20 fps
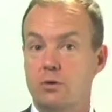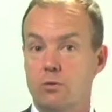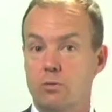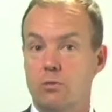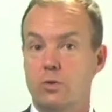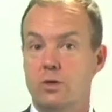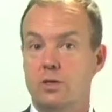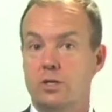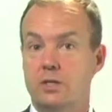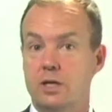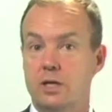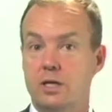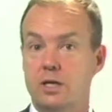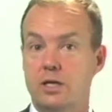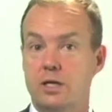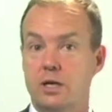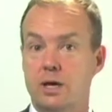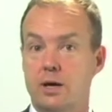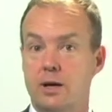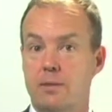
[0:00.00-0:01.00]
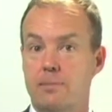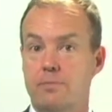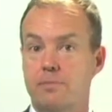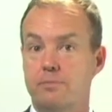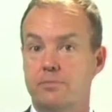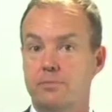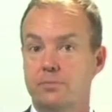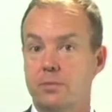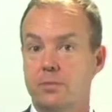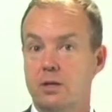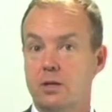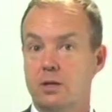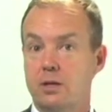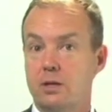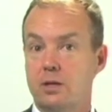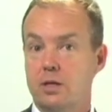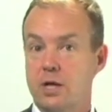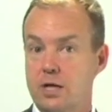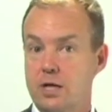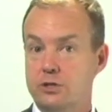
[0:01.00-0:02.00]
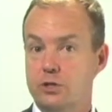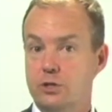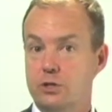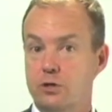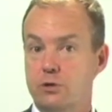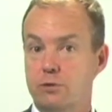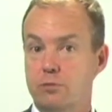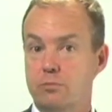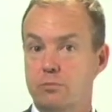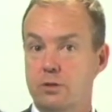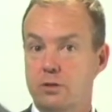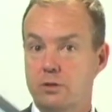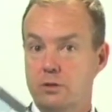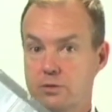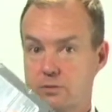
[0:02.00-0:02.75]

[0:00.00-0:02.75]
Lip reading: with the logic cube